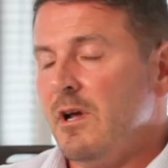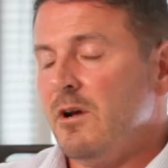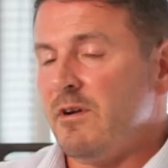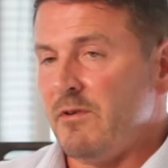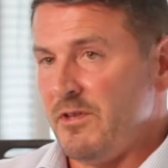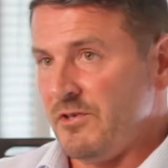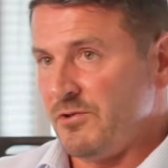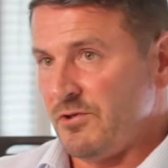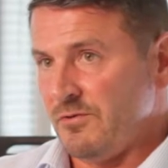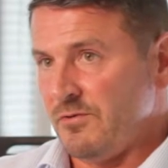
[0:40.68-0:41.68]
However, this
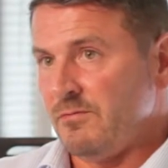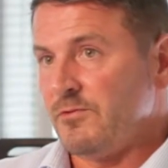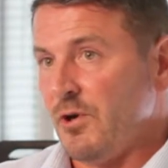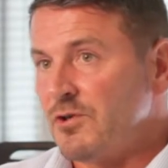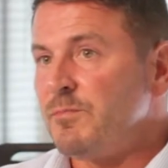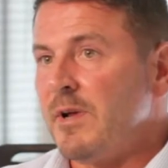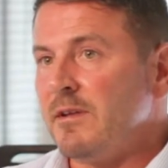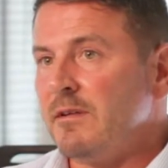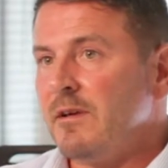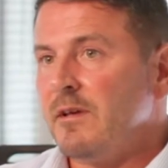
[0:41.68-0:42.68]
doesn't just
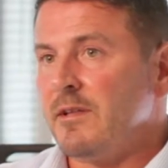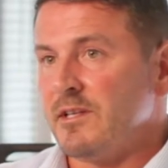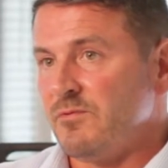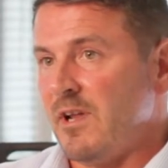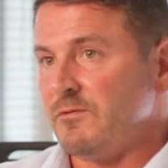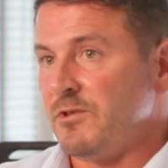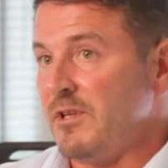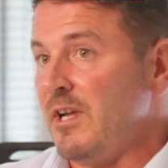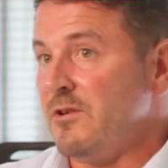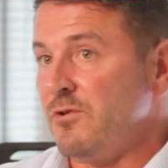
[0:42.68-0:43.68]
mean that it's relevant
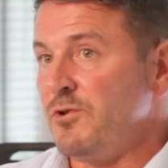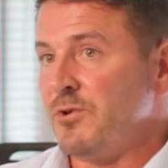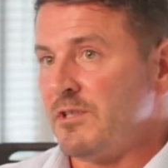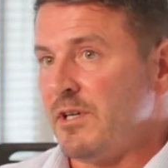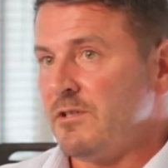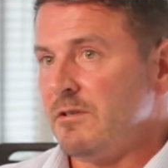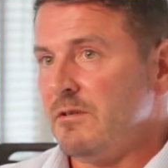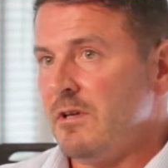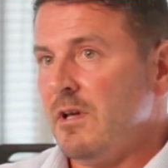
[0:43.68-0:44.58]
to EU jurisdiction.